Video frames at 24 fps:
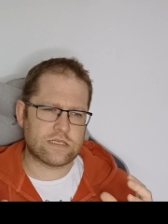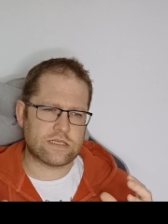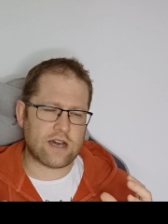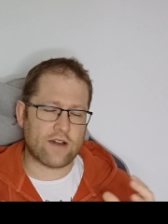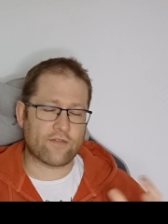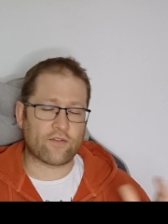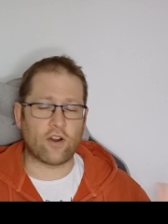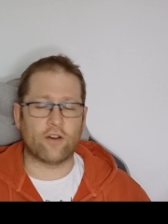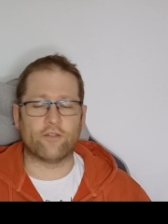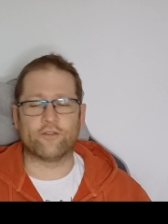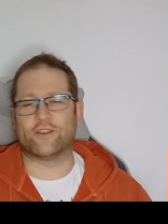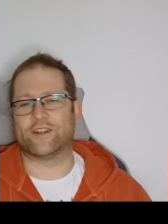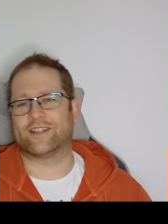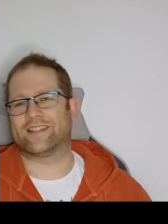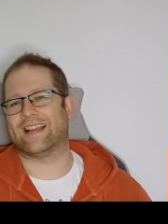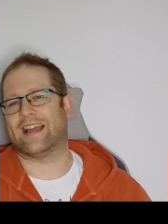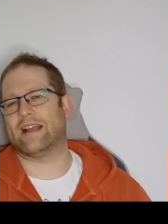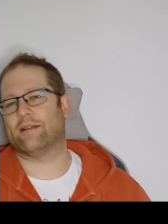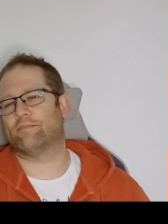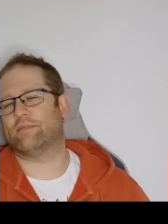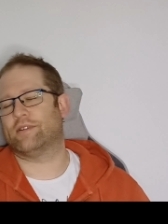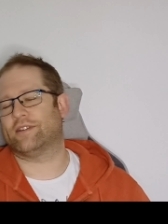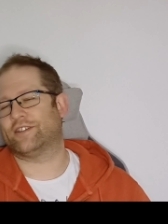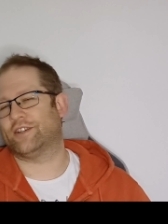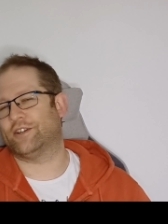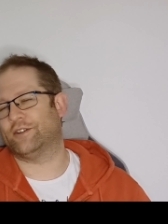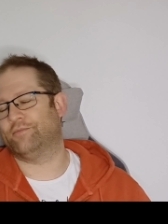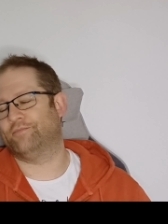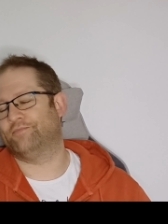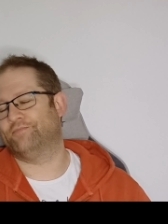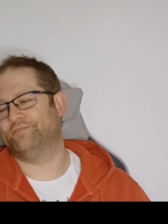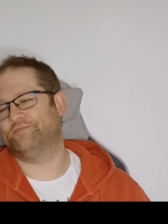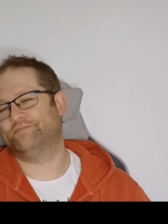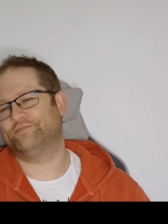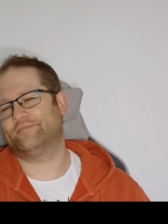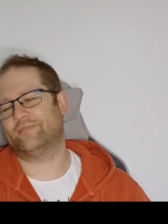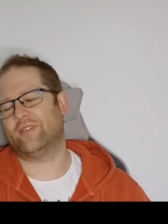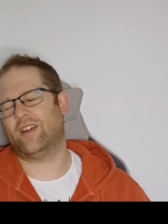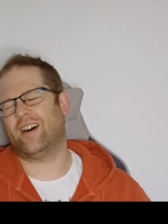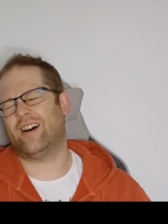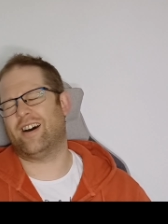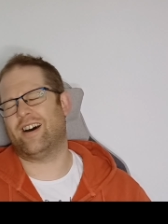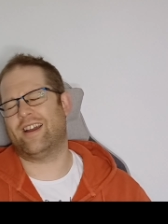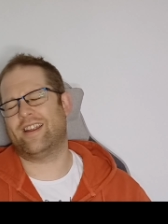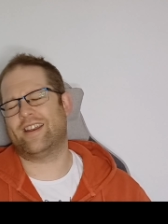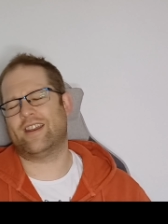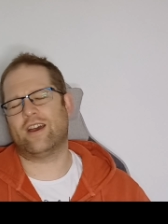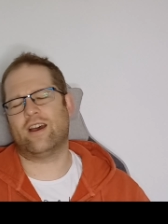I've gone for a tank platoon.
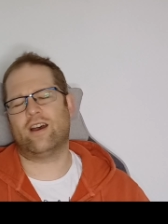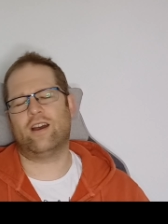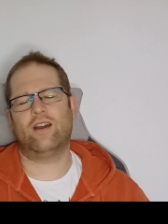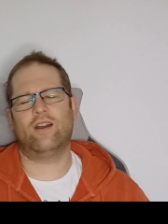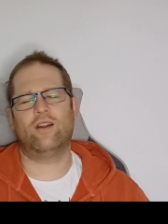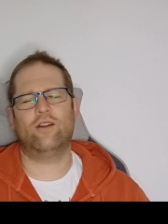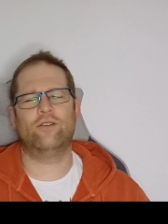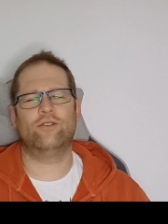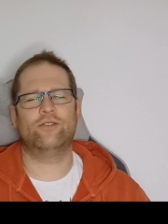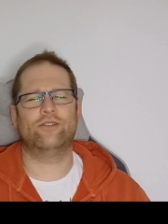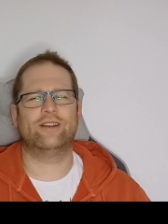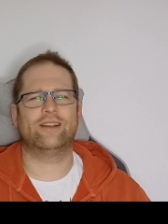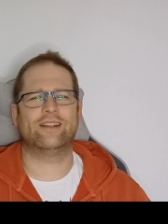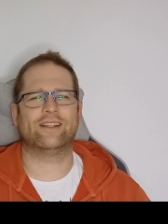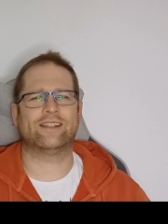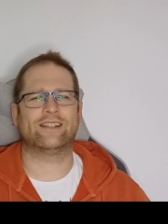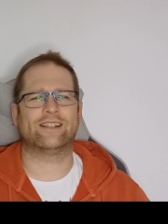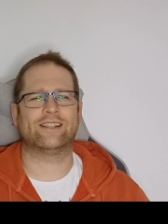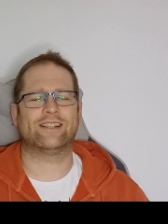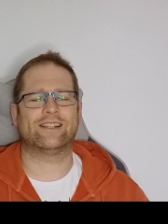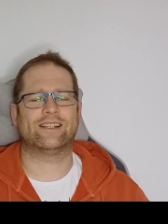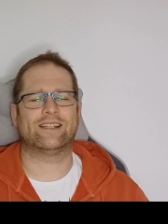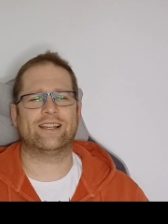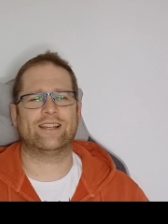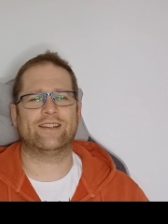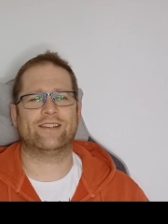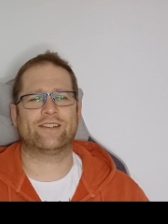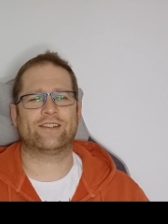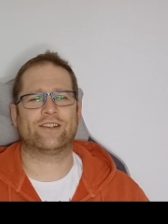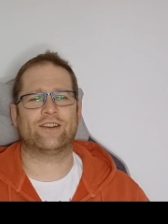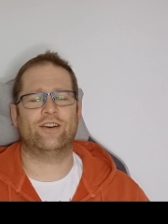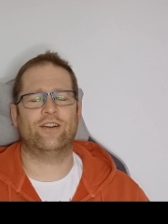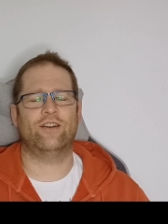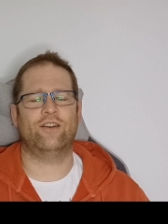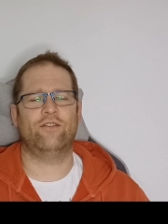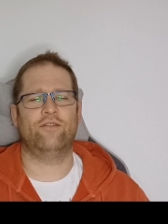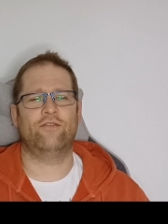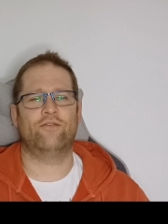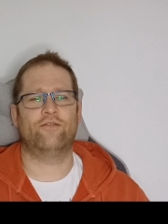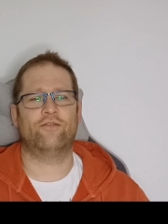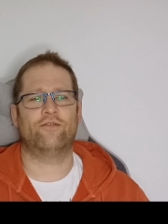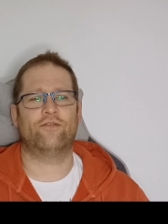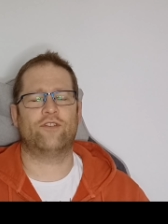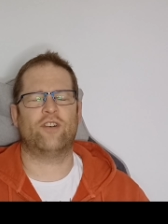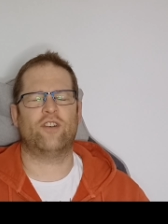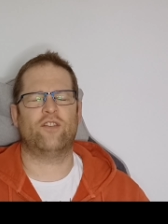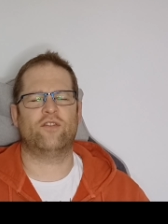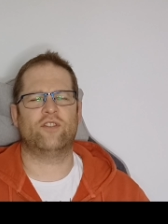I know it's kind of
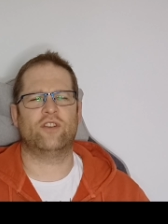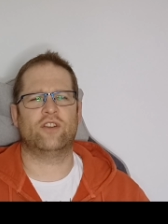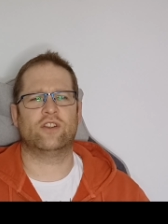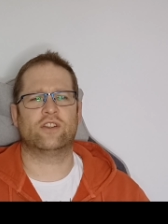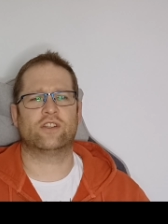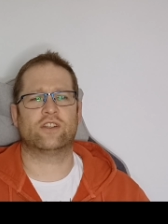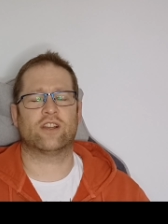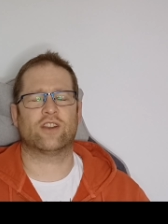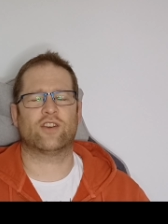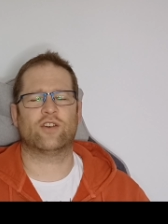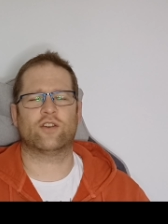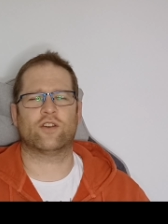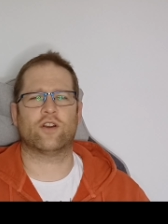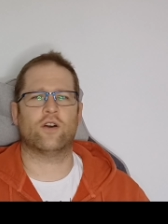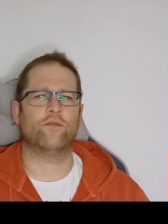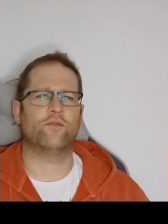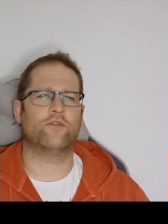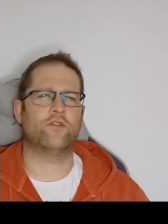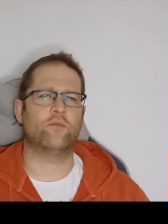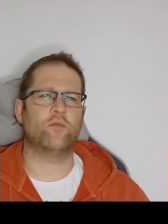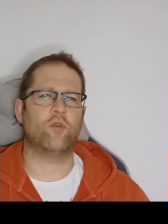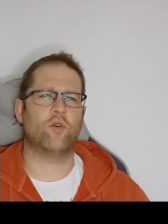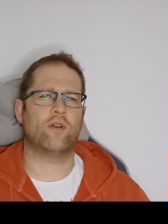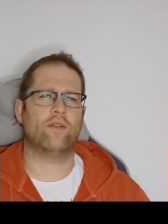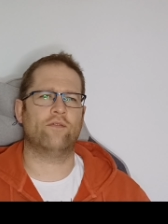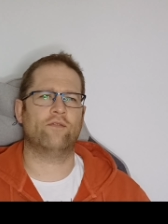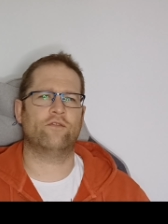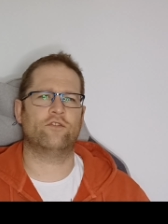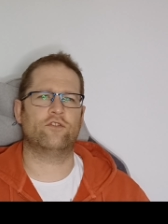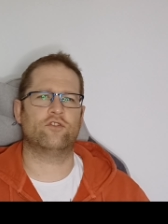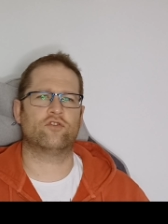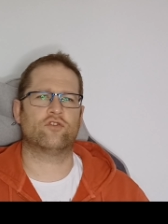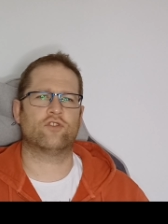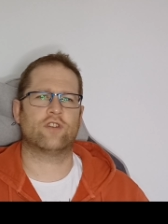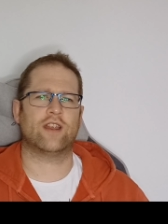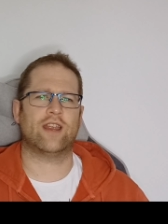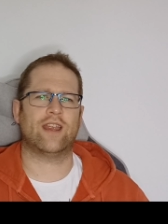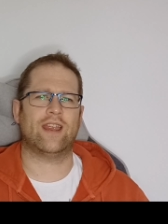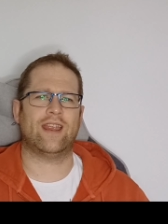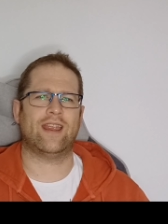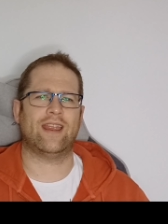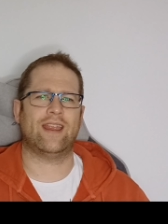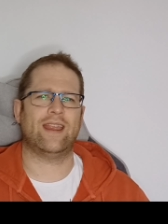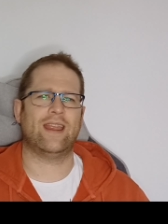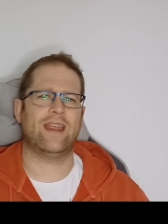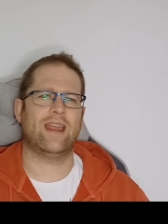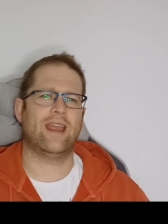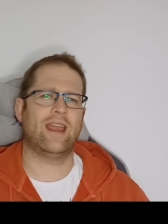obvious. I could have gone for more
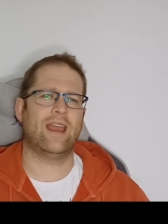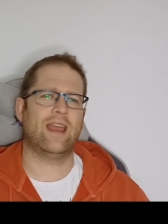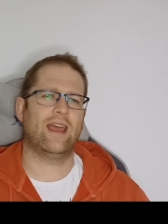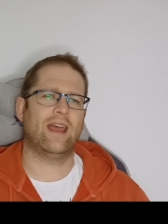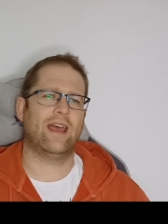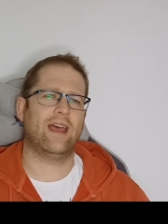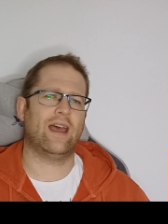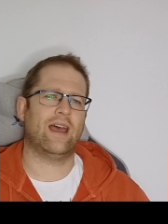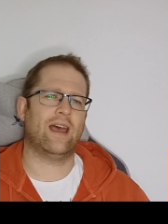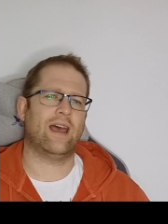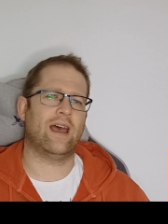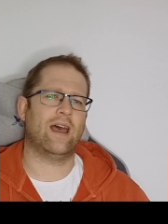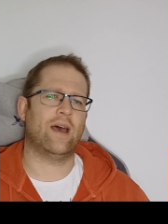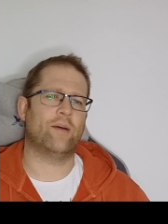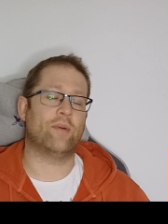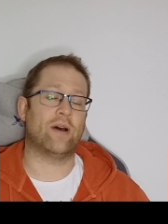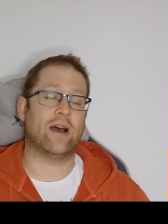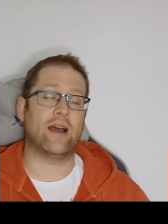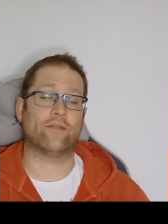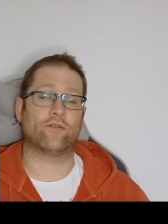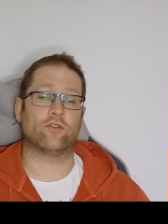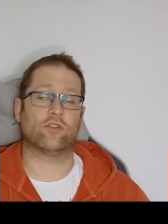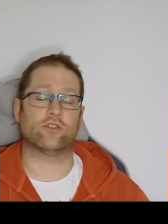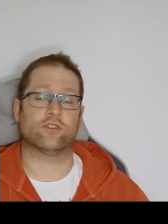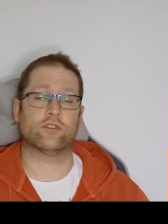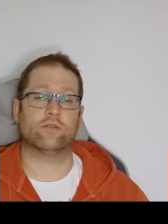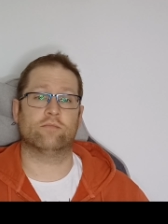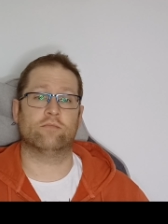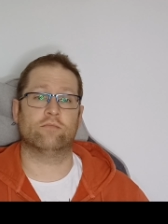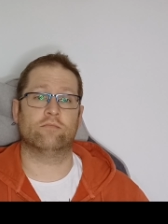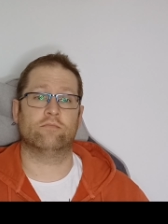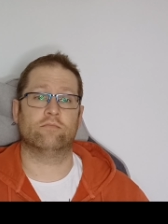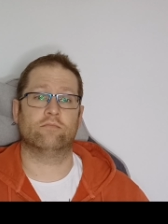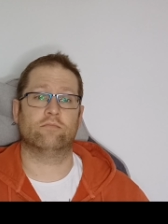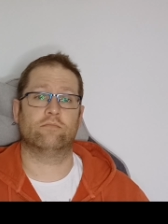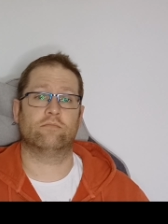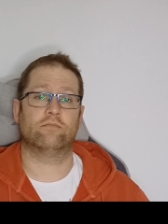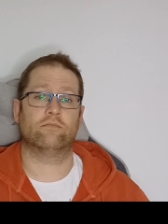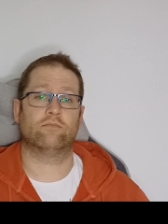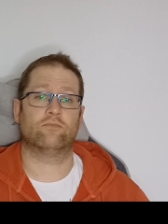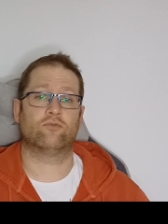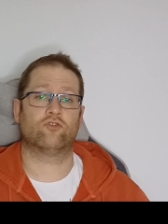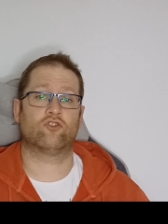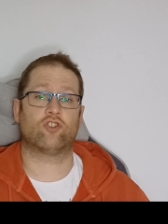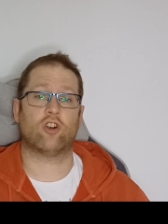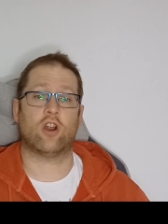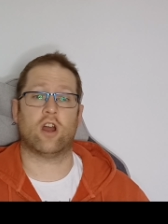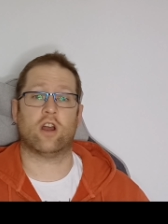infantry. I have got some
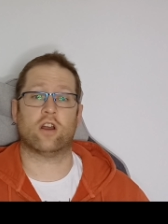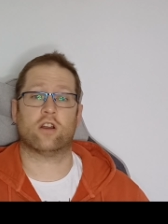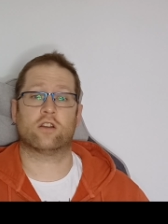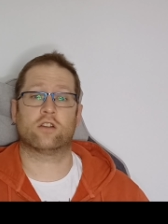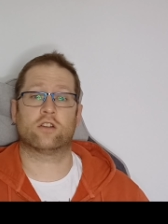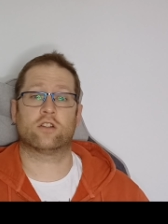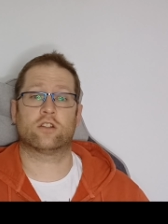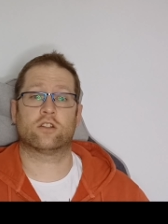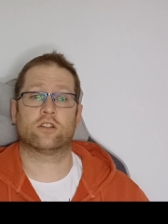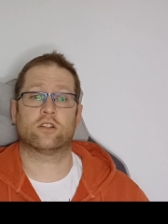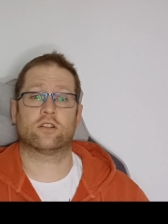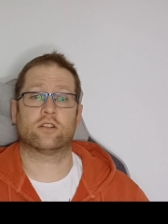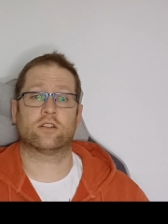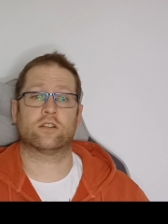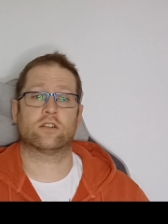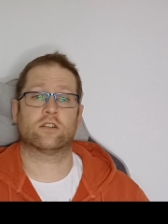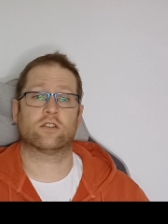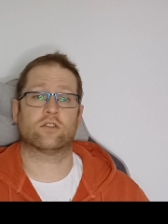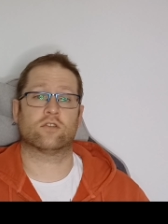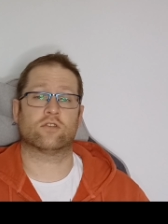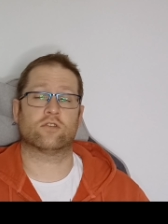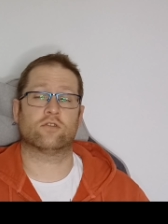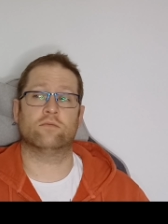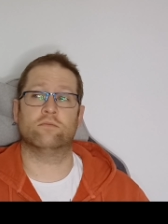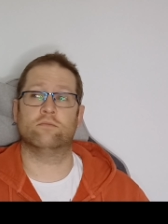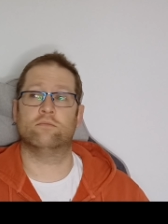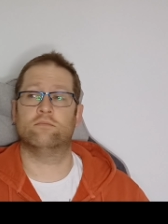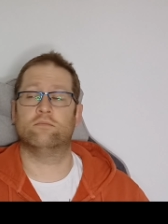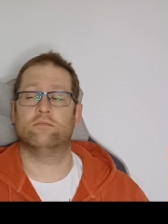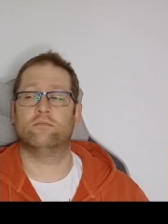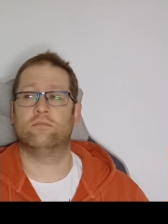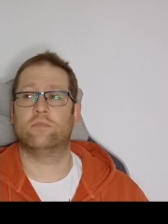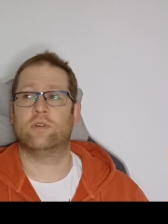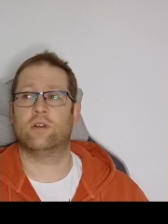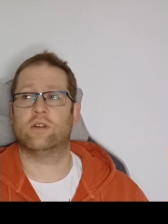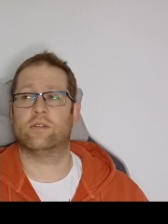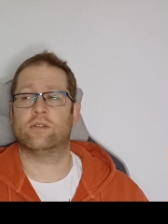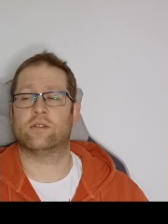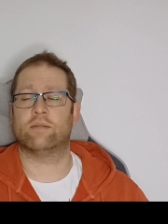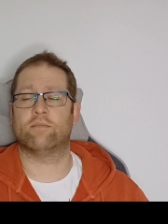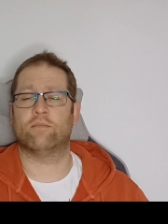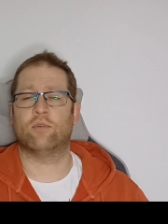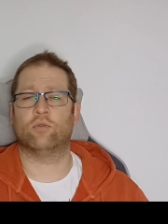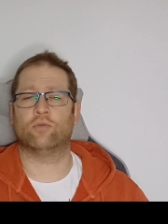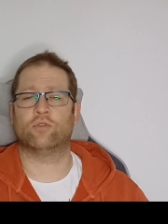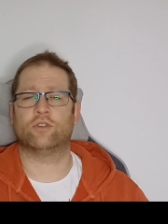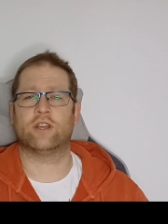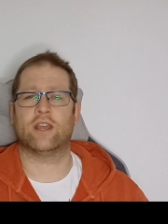trucks, got some
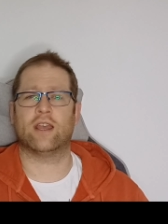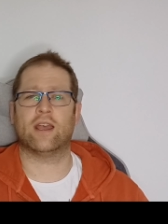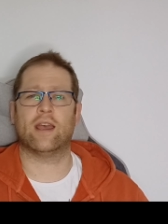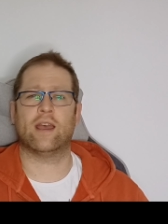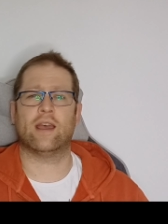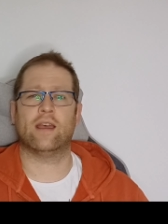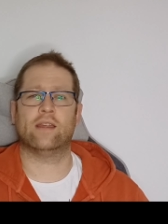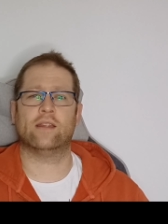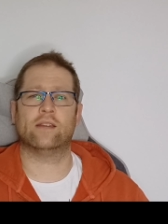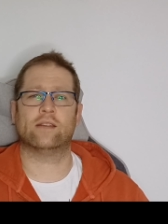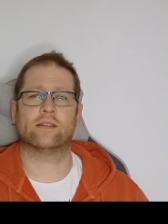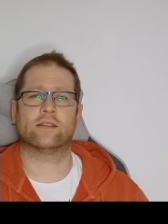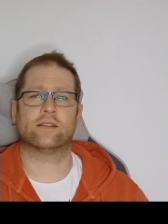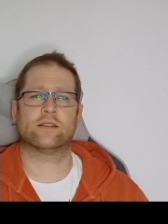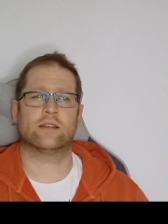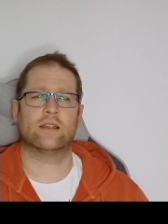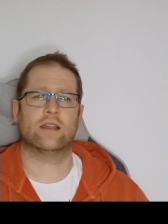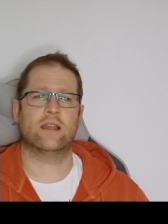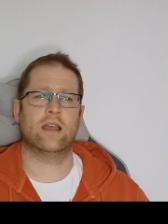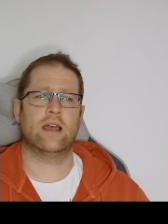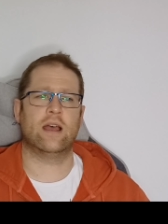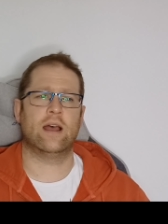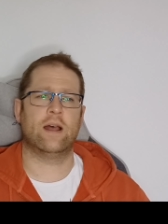multi-airs.